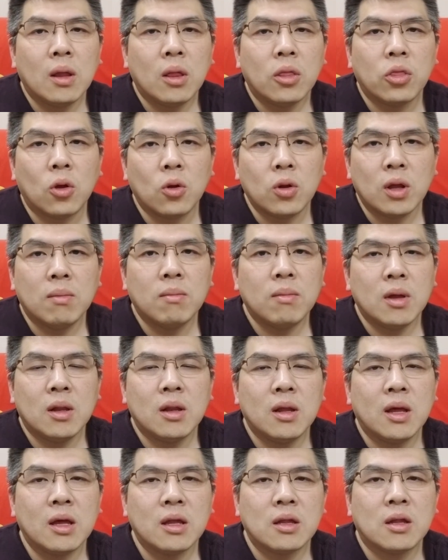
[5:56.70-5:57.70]

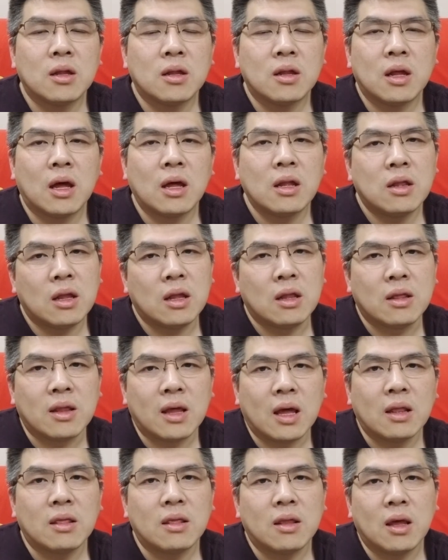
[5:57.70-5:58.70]
30-minute exercise in
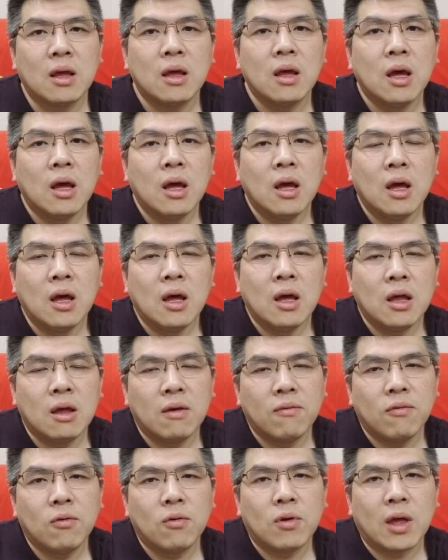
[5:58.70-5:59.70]
that day.
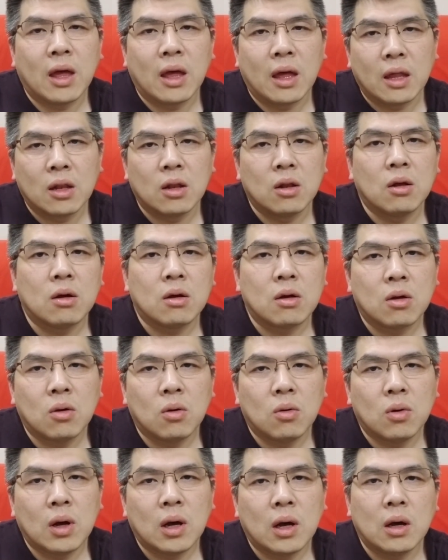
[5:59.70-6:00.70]
If you cannot
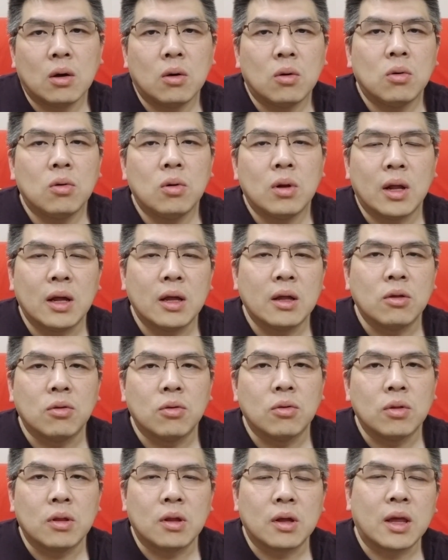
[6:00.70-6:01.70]
go out, like
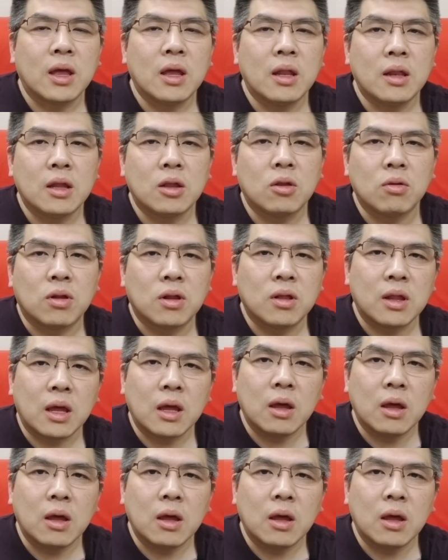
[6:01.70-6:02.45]
the kid need to stay